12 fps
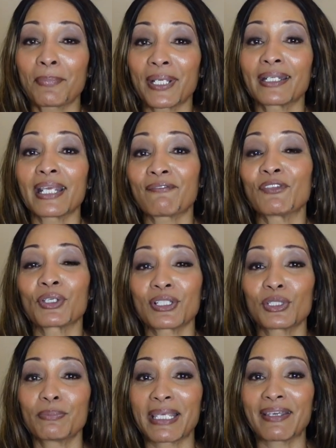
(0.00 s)
But if you could
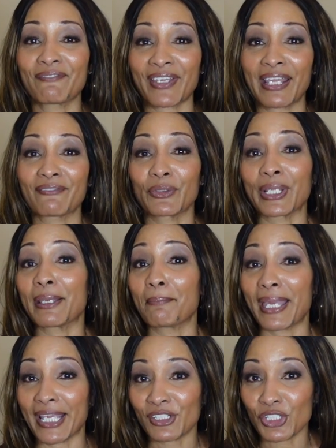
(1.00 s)
do me a favor and
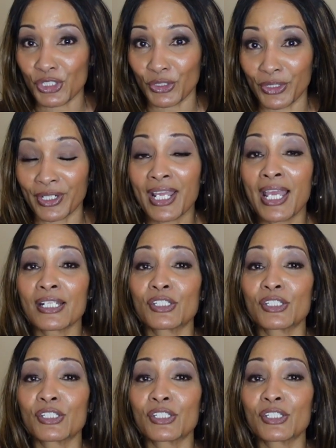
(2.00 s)
make sure,